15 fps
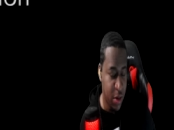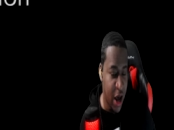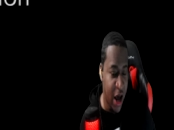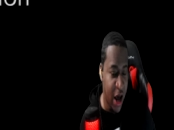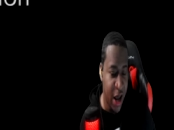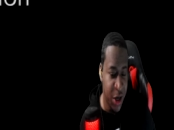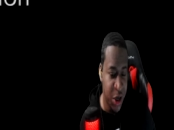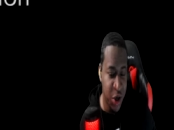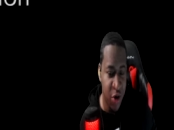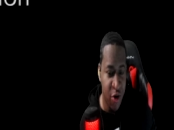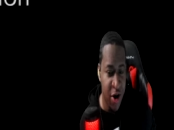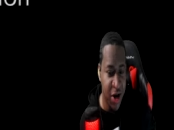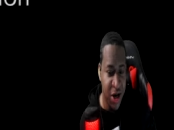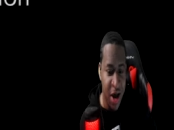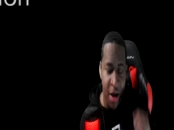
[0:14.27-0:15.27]
I got a
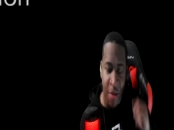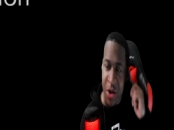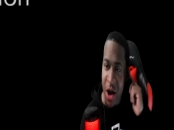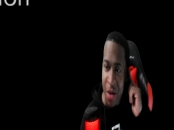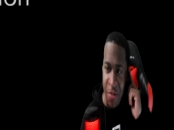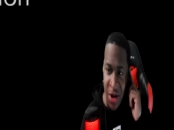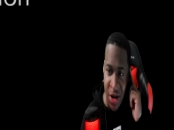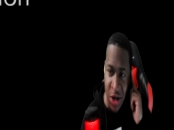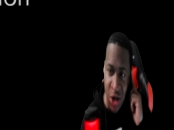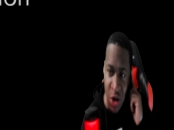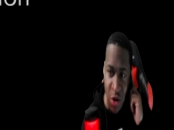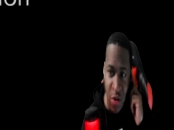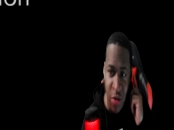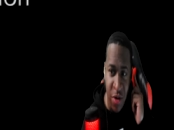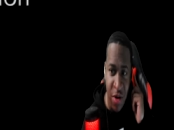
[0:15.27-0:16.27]
story time coming
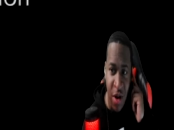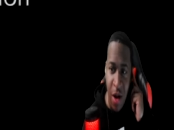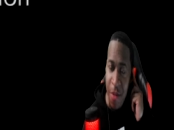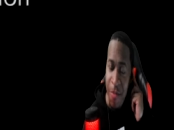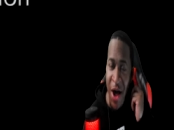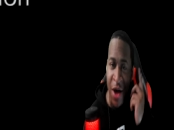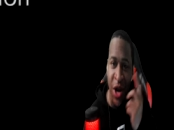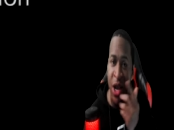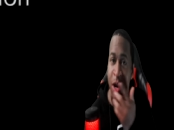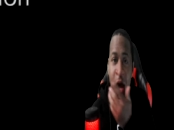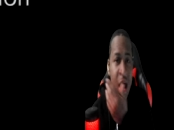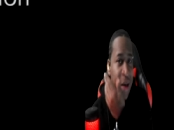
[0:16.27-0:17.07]
soon about it.